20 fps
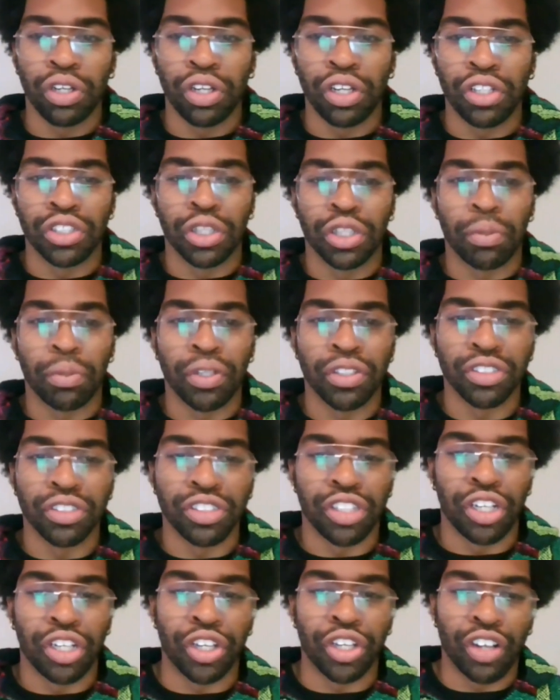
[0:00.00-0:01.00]
end up in
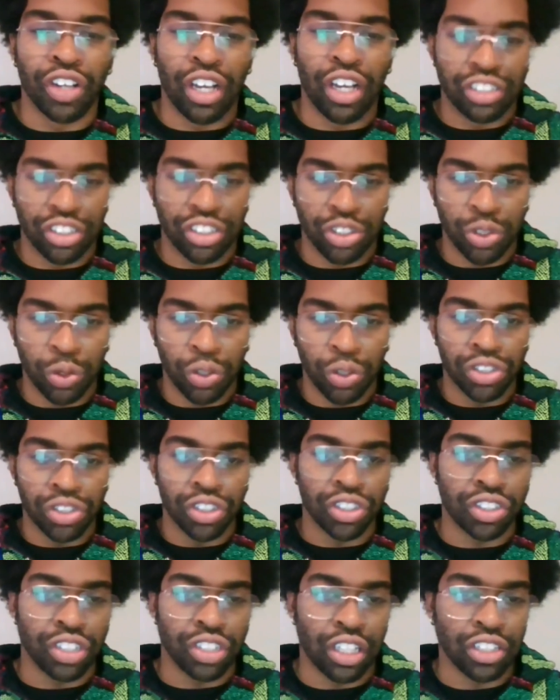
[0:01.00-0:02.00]
City Year as a student
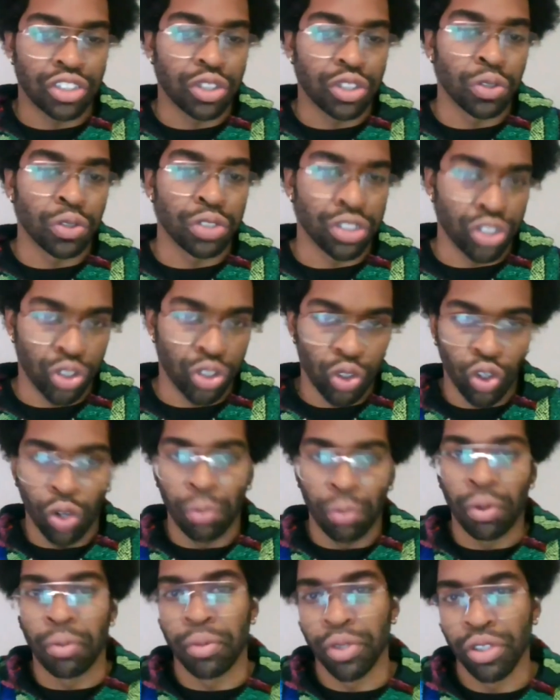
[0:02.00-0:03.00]
success coach, as a core
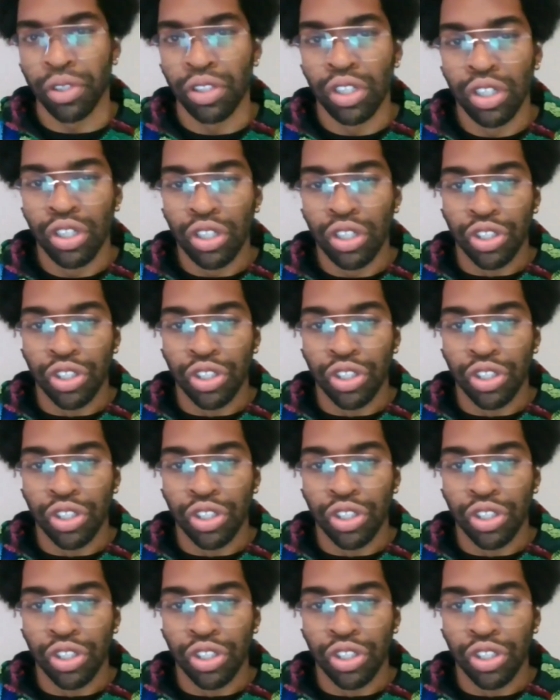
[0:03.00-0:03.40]
member,